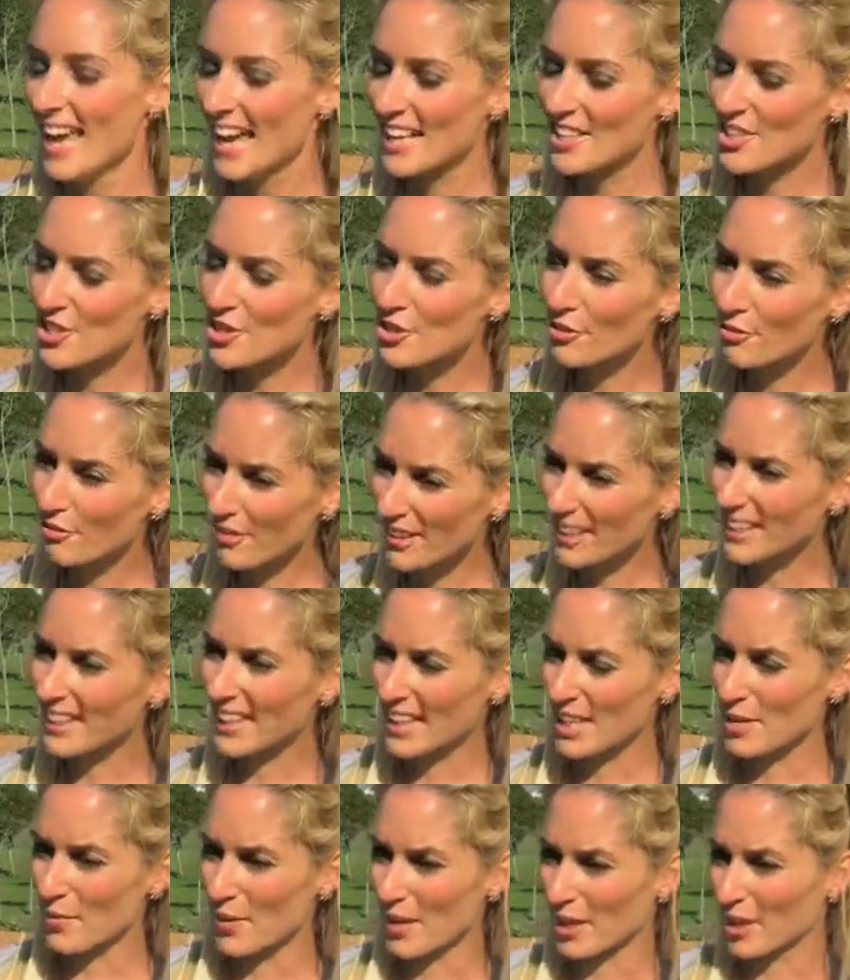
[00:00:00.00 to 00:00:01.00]
and did you feel it
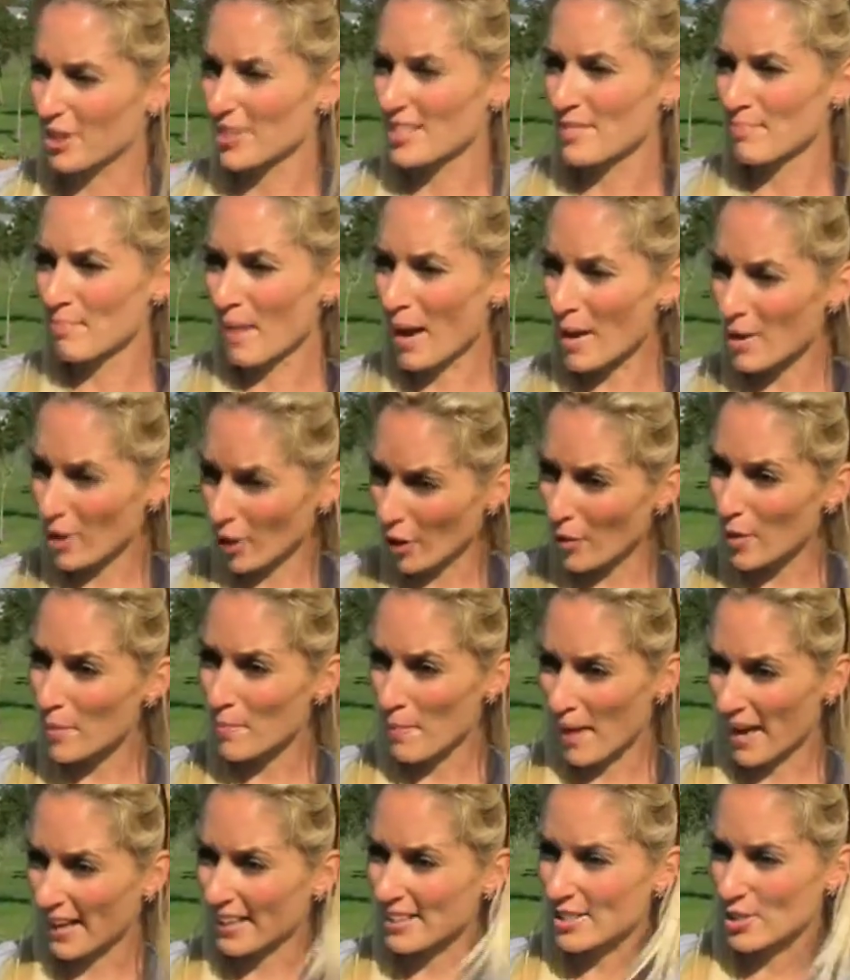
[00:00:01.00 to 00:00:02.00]
anywhere? Because my lower
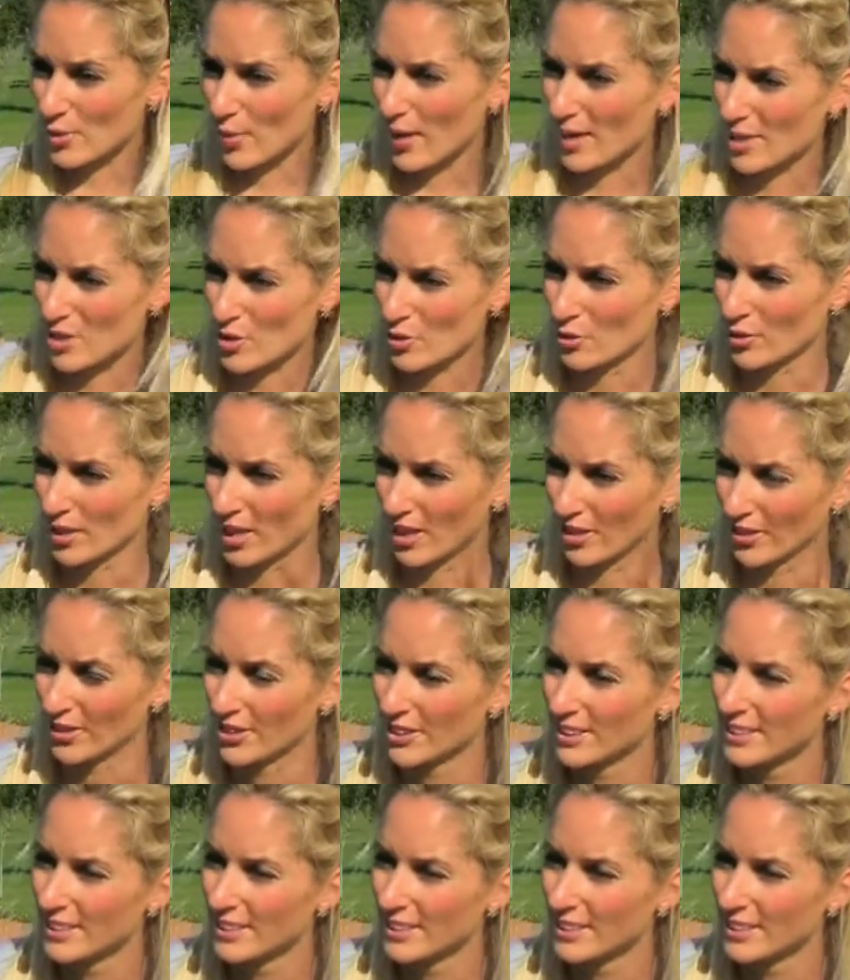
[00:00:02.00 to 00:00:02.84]
back is quite sore now.